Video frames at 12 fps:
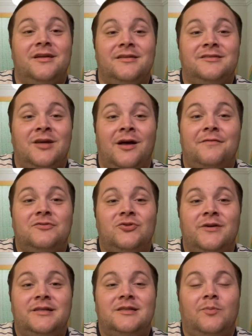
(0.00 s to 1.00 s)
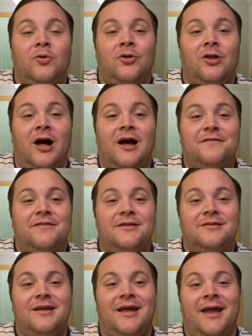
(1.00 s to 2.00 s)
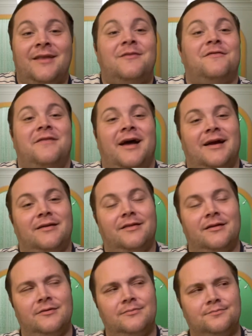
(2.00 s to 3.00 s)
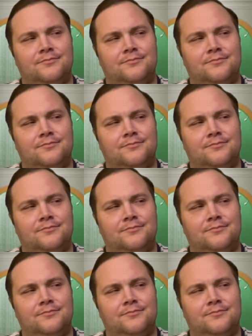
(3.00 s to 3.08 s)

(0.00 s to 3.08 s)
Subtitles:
tough trick to pull off. And the fact that